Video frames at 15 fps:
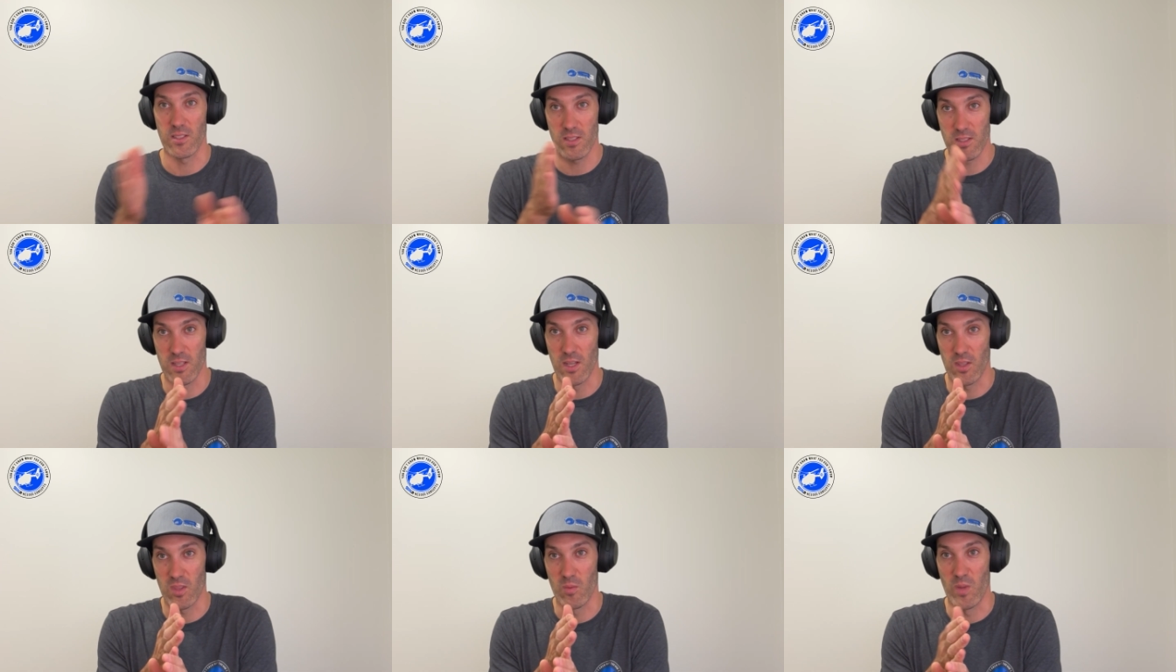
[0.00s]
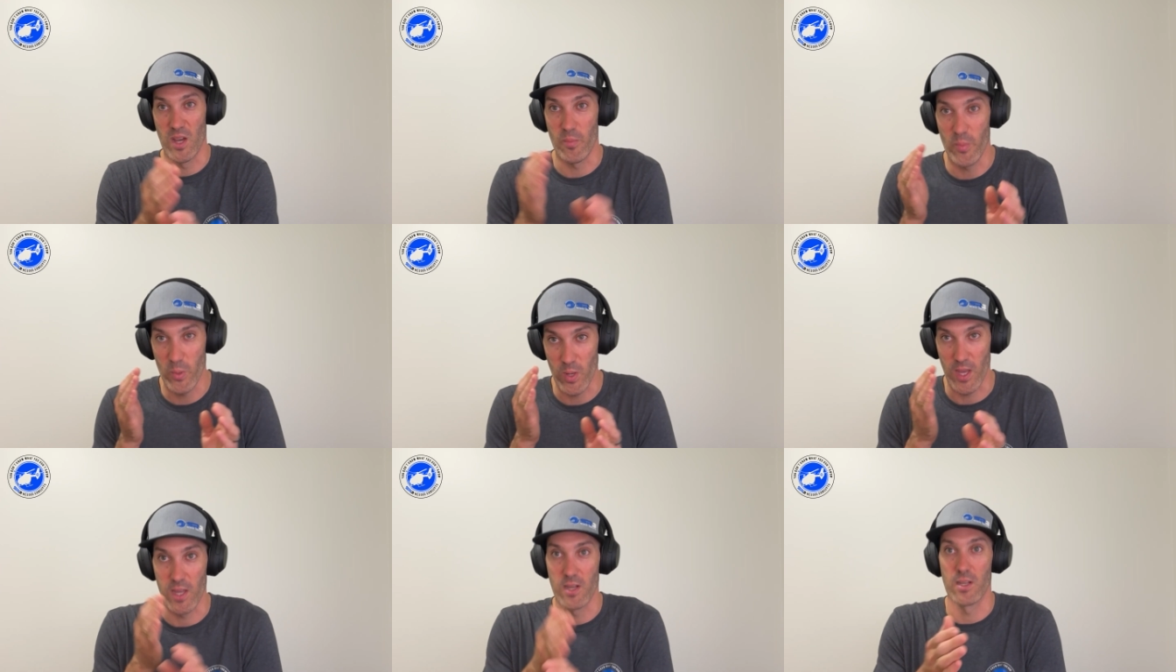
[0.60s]
sync them up
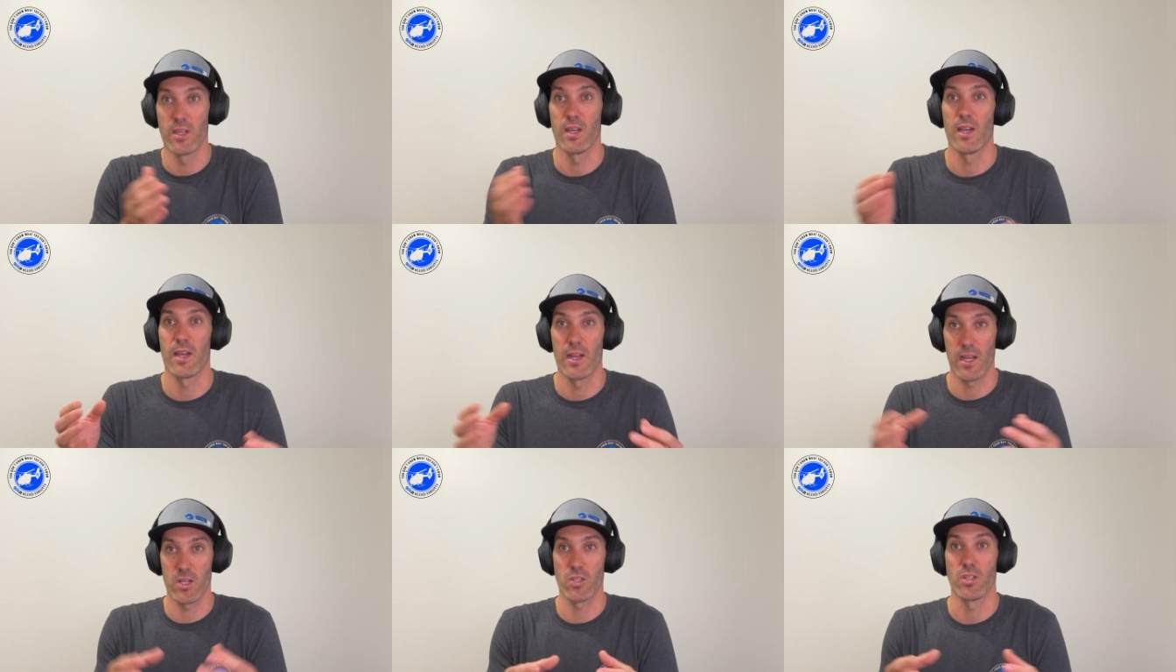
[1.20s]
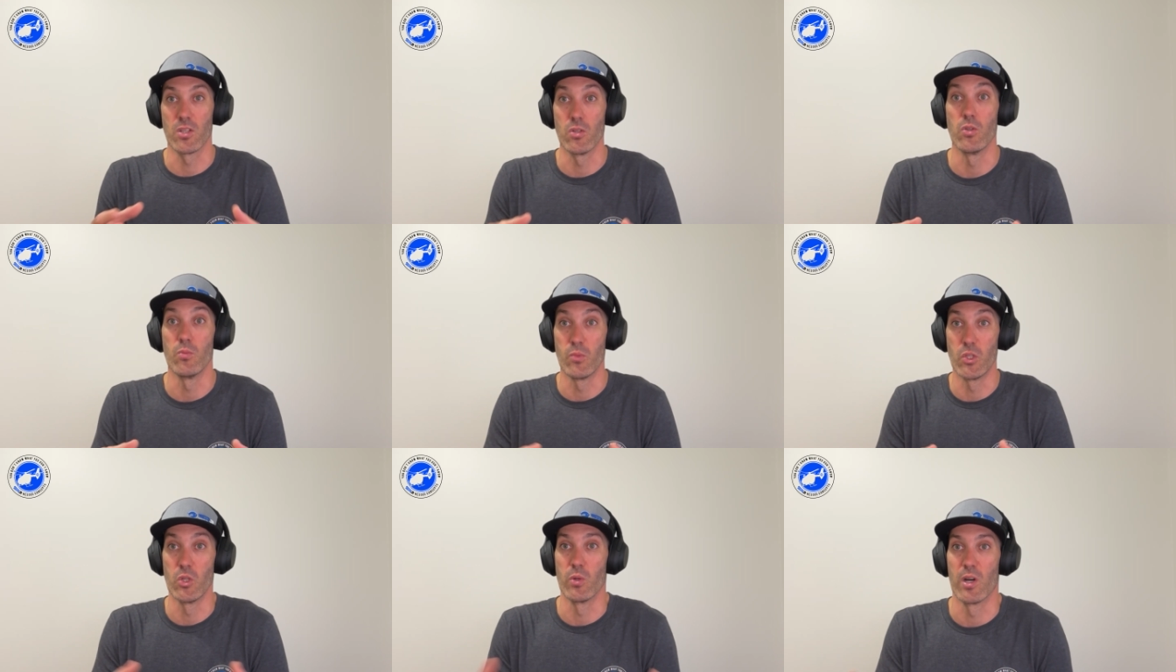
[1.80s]
and actually
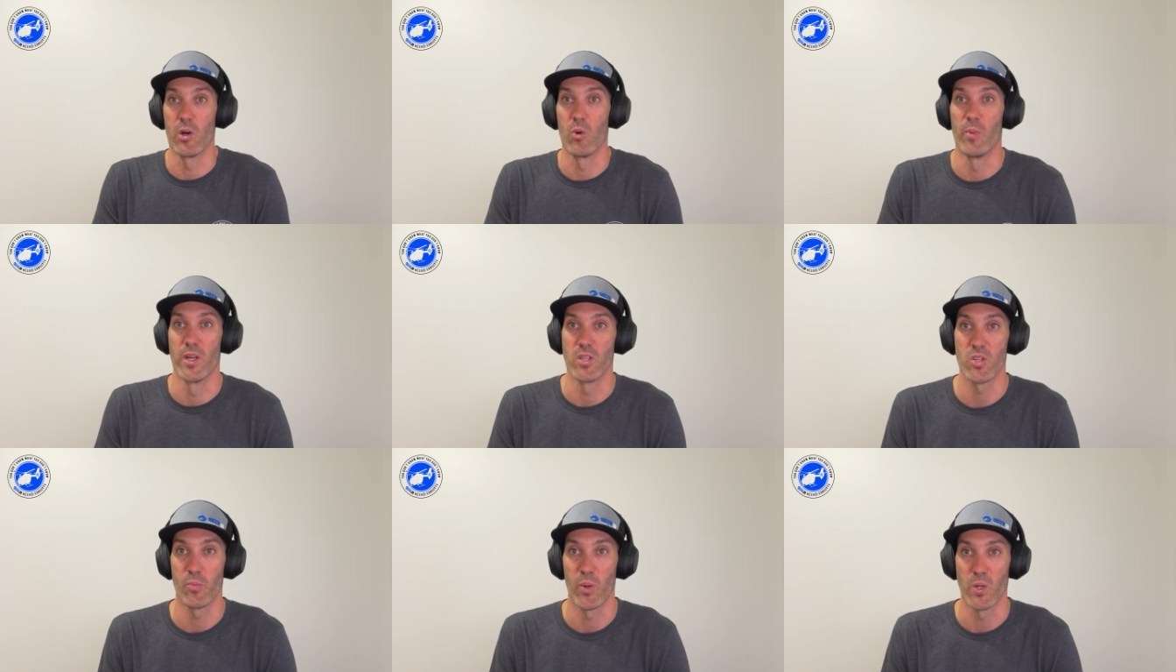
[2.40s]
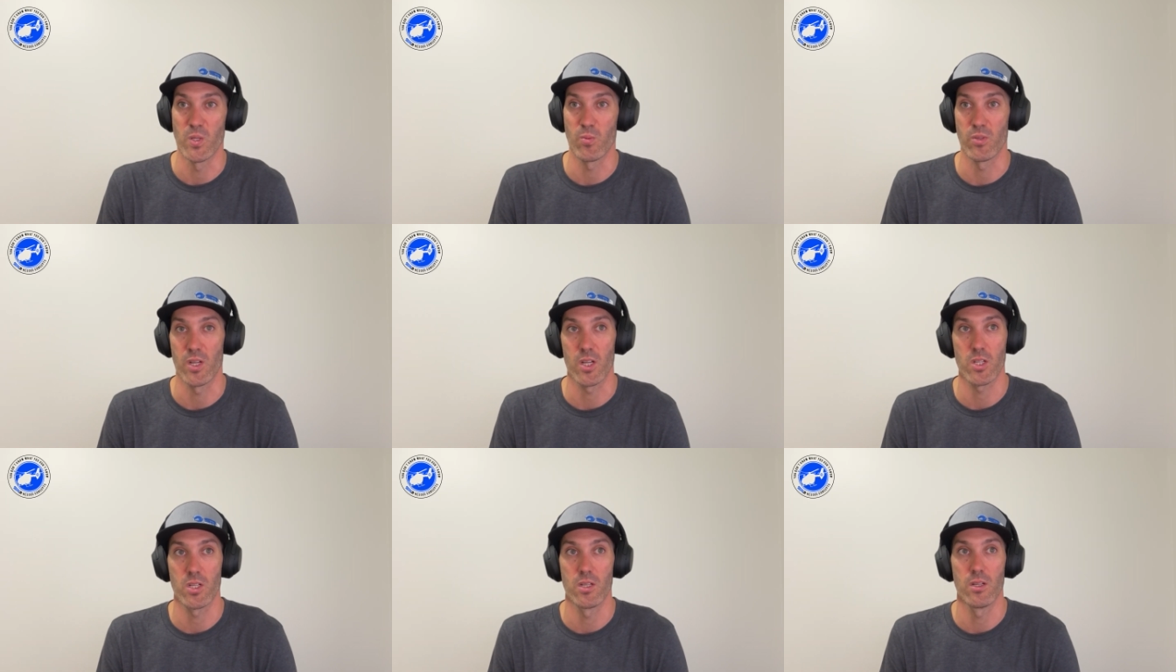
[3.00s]
do a whole bunch of
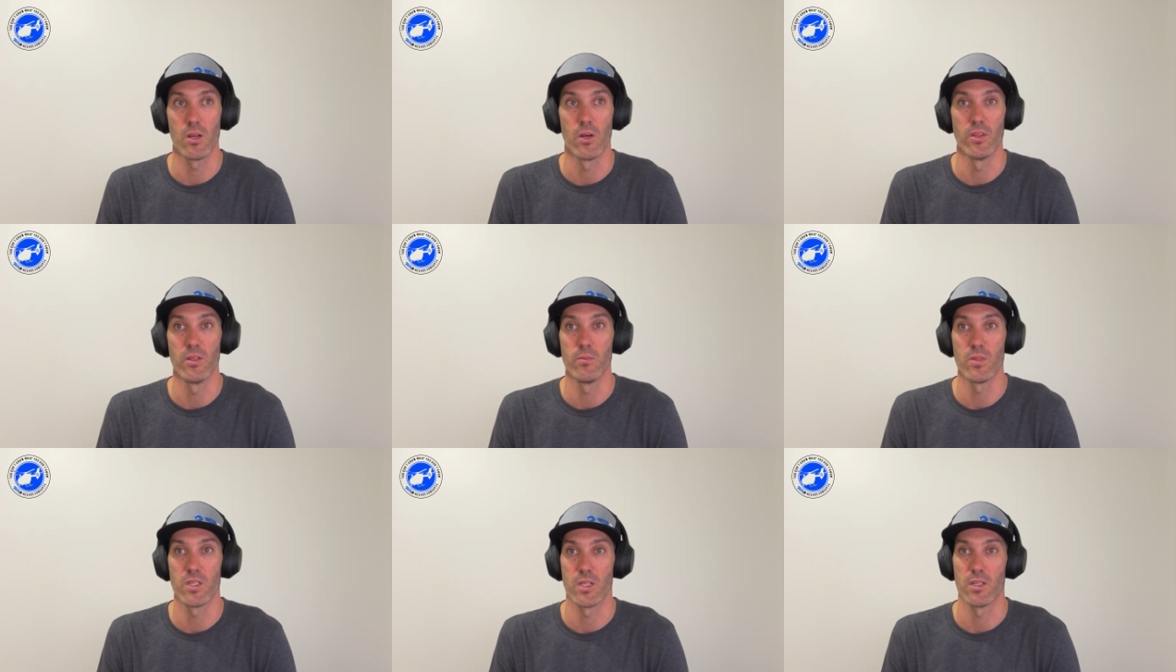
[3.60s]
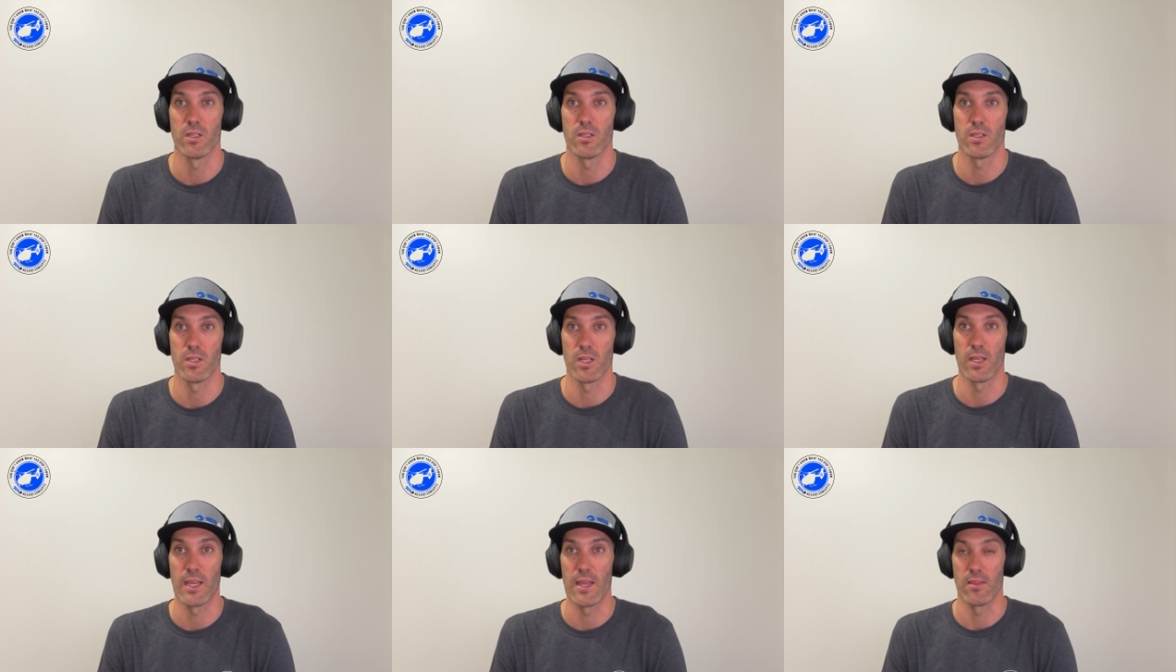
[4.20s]
post-production on them to
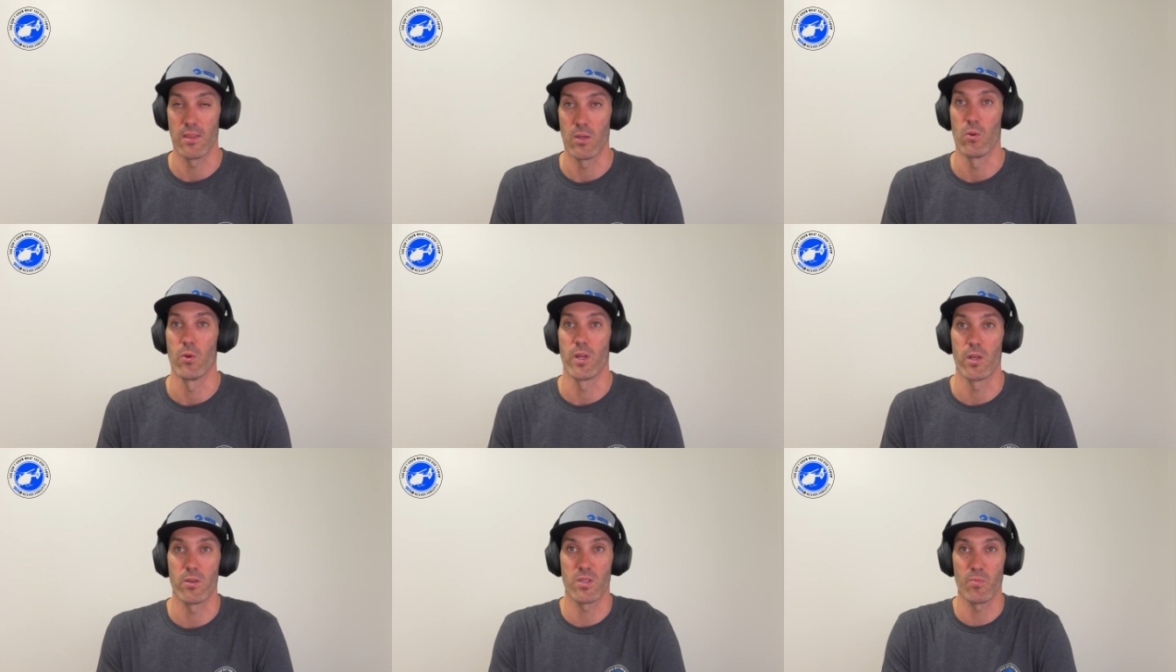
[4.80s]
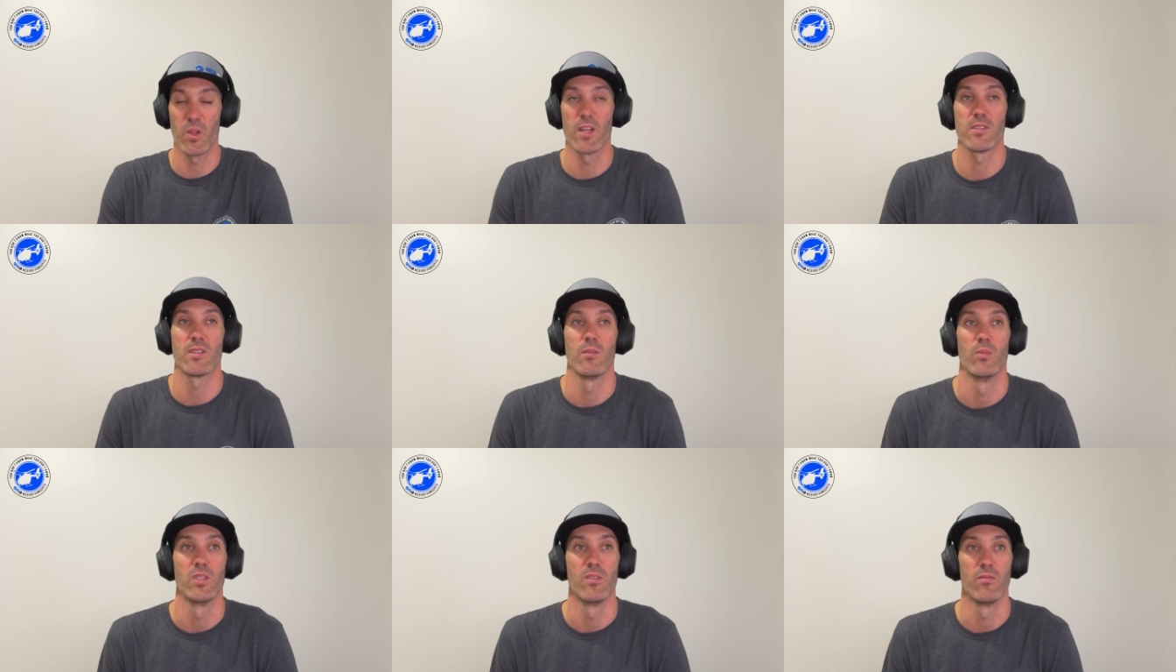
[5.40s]
get the audio spliced
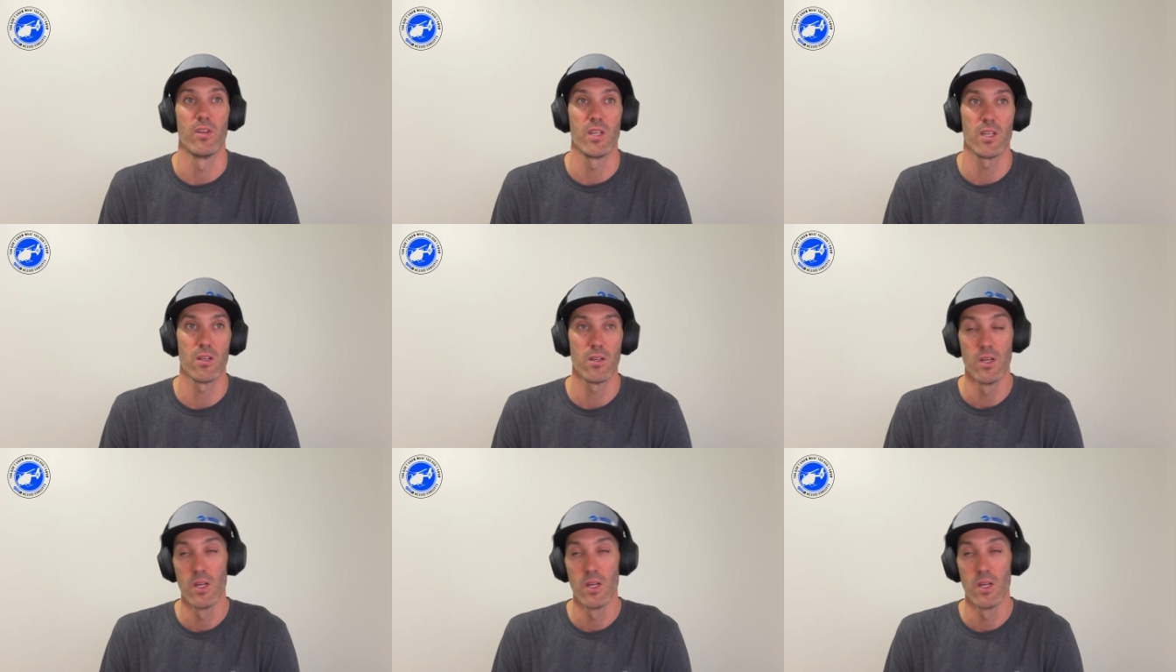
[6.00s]
in with the video,